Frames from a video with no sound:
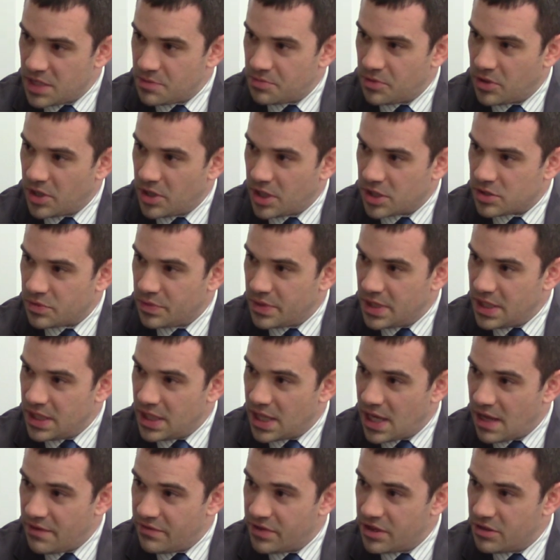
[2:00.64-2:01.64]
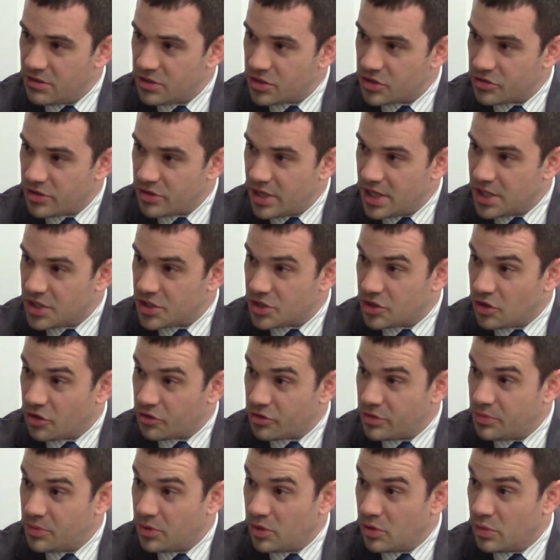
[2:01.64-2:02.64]
products we have here at Australian
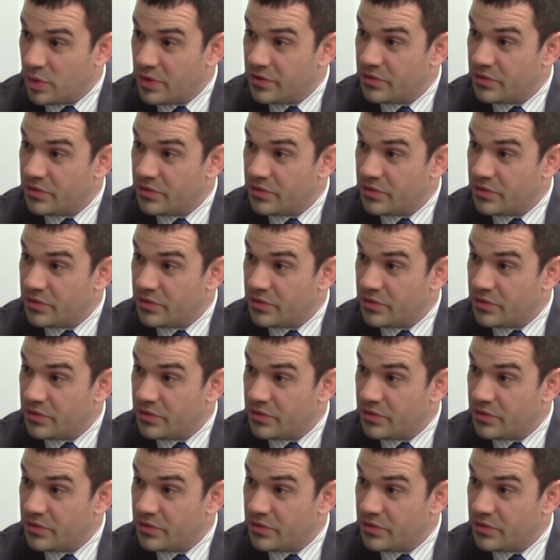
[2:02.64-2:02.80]
Stock Report,